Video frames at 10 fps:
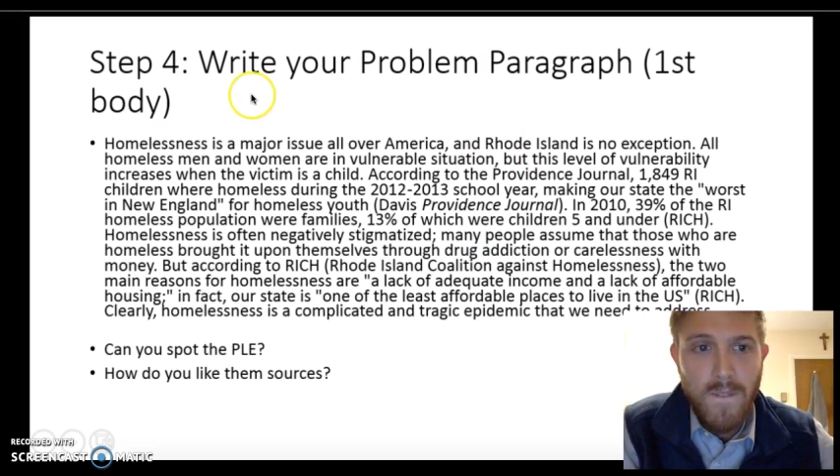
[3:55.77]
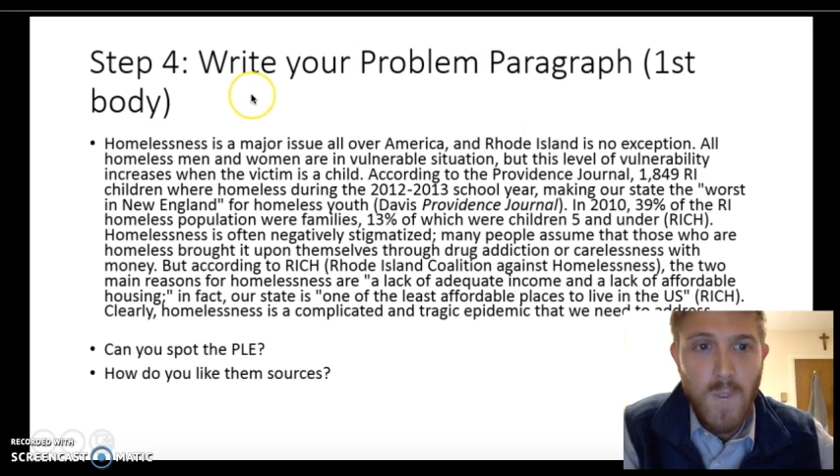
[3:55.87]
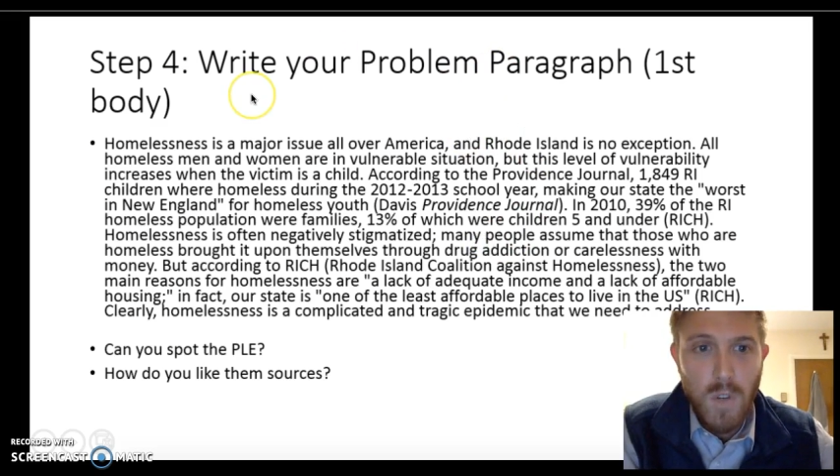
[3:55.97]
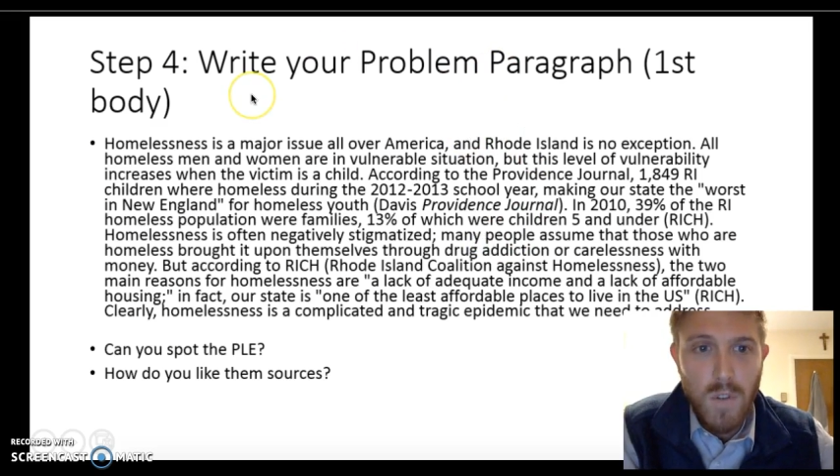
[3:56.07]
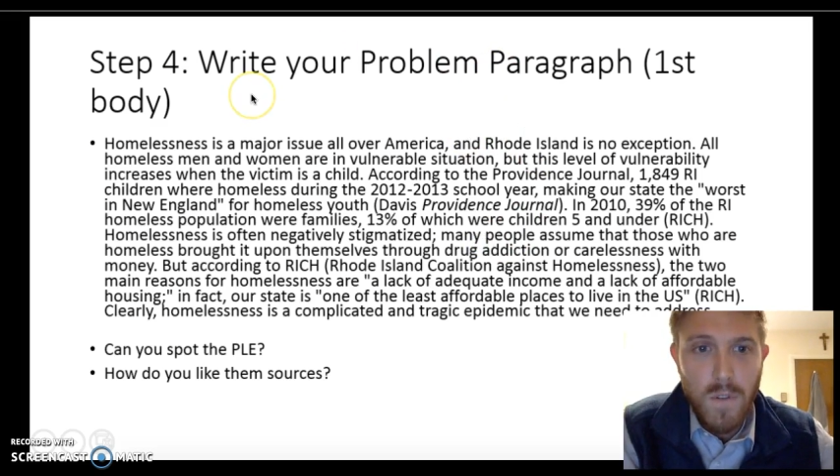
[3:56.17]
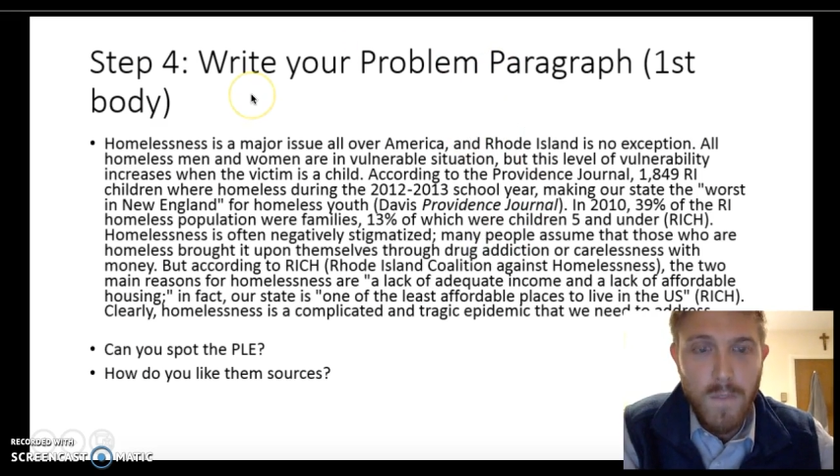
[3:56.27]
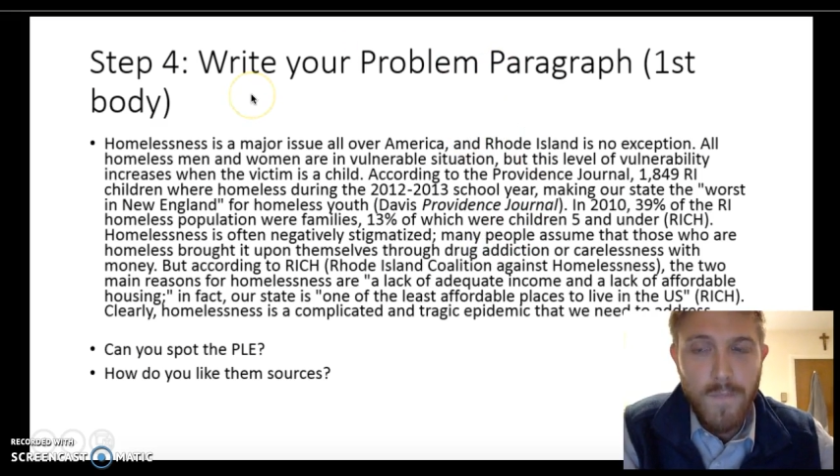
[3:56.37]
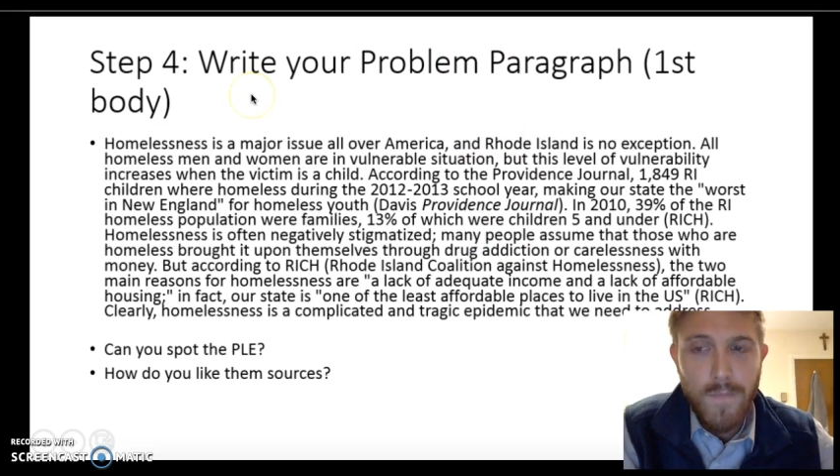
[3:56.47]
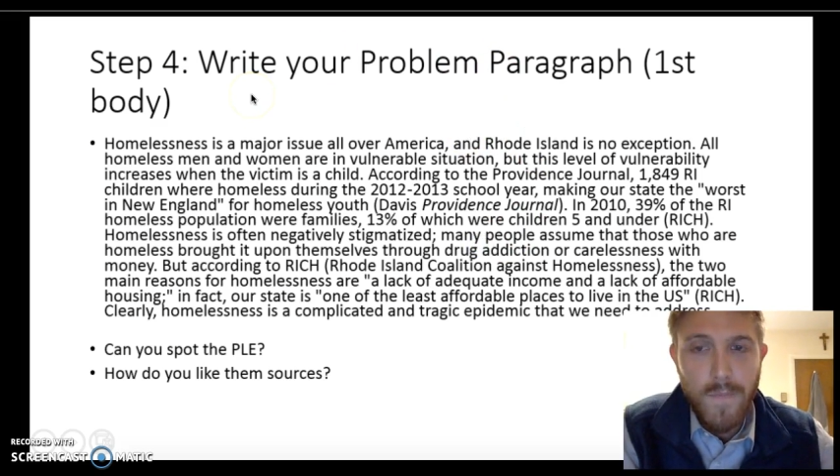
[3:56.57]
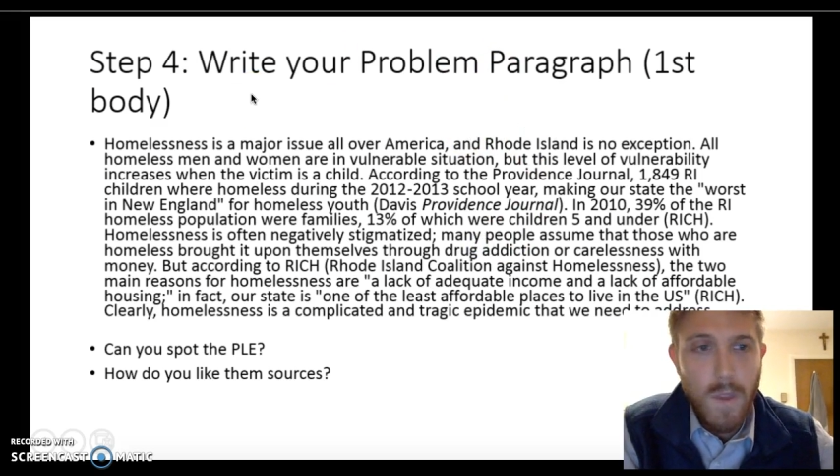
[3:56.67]
first.
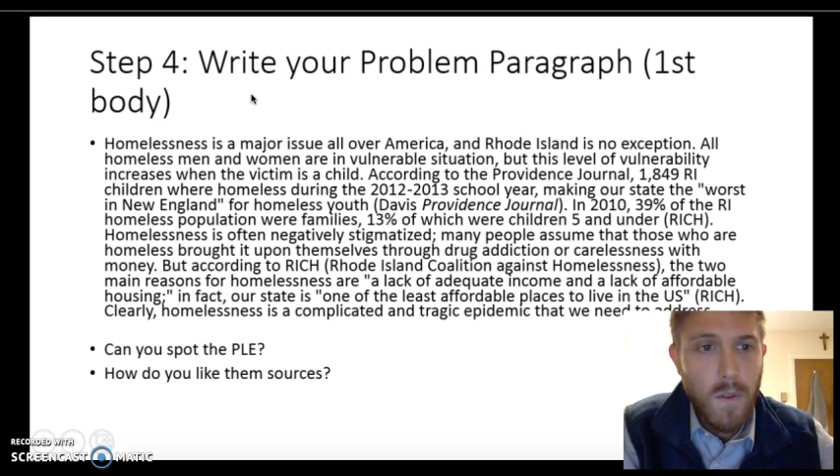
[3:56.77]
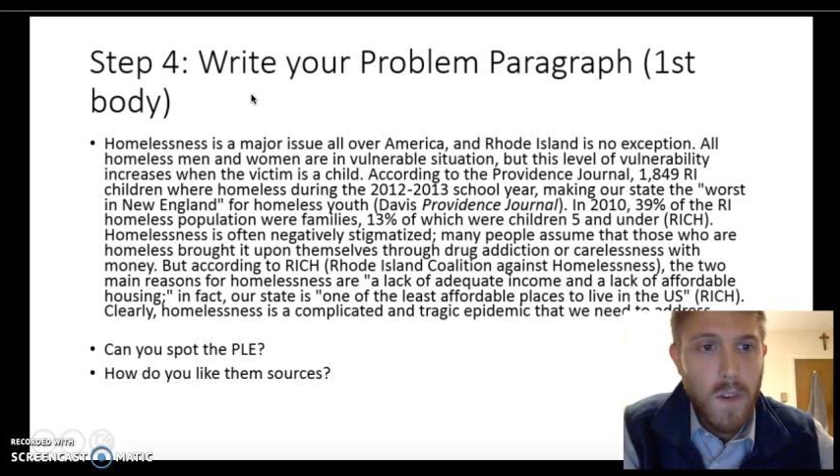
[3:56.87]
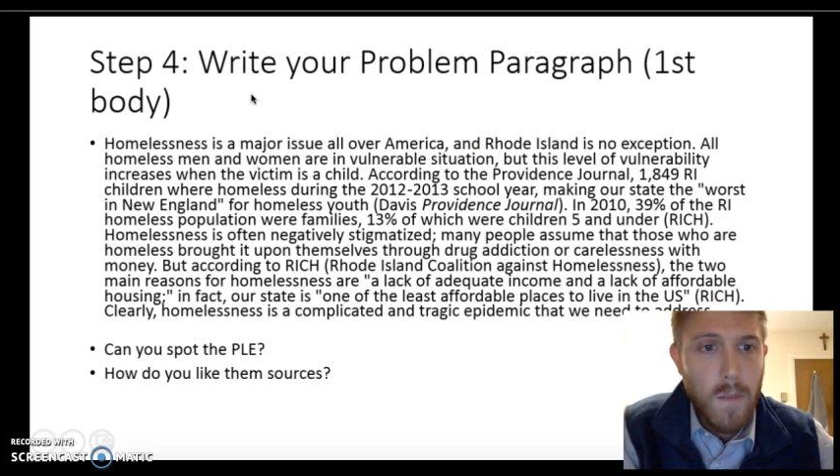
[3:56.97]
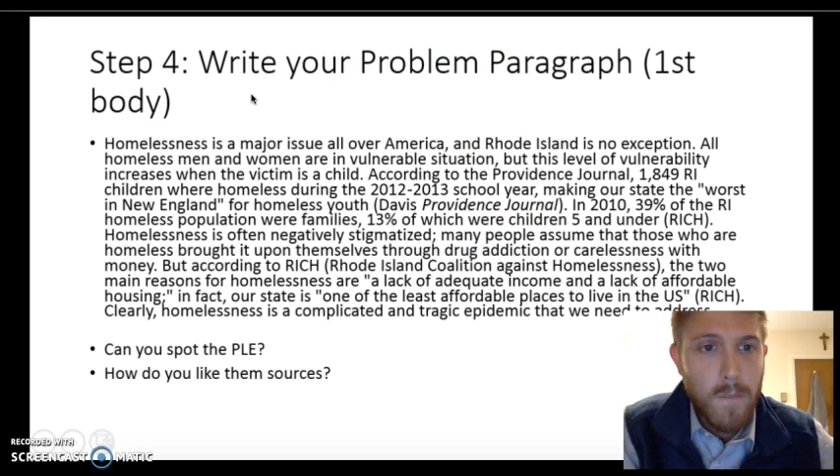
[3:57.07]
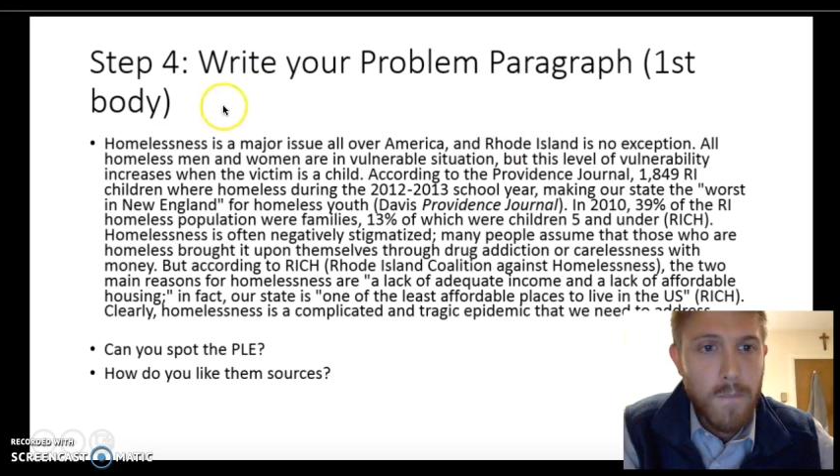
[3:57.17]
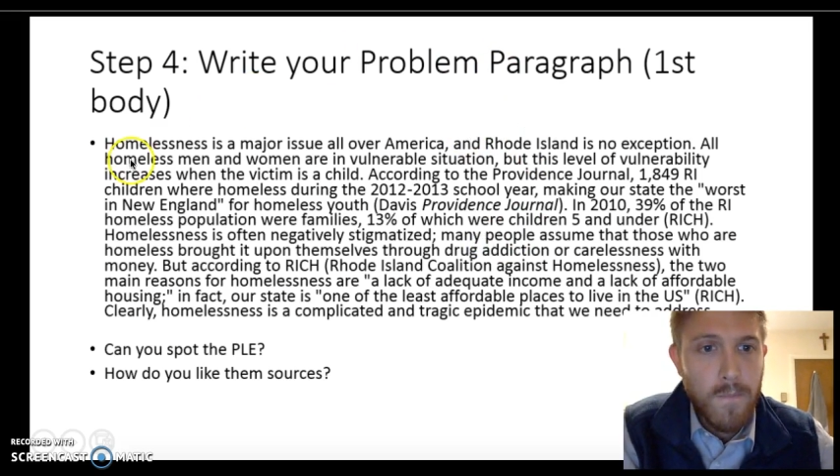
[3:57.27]
Okay?